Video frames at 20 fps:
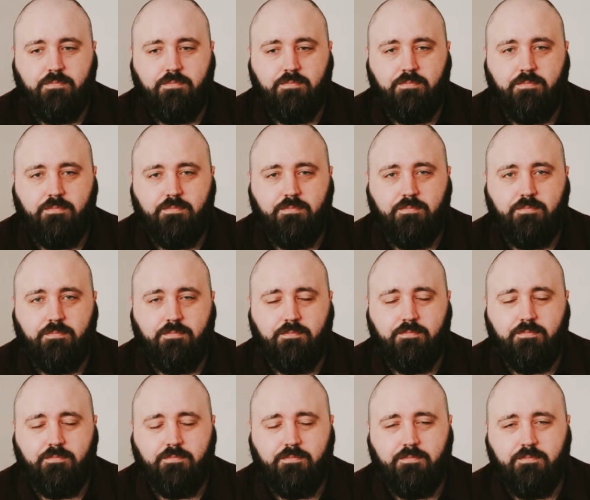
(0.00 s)

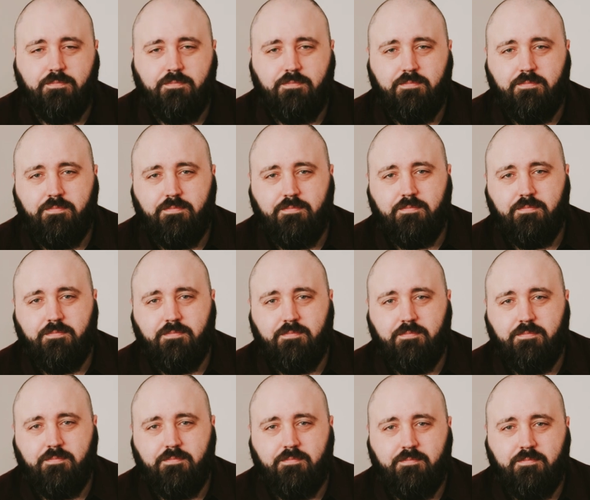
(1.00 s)

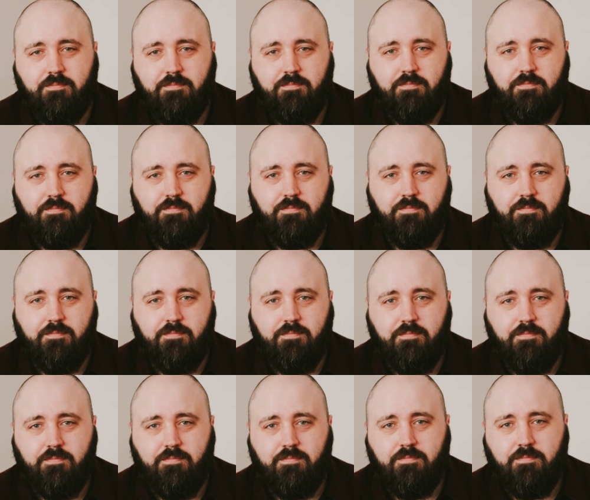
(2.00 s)

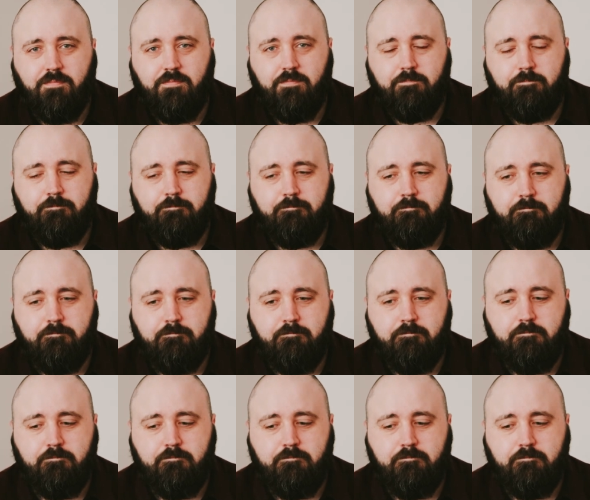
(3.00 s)
[no speech]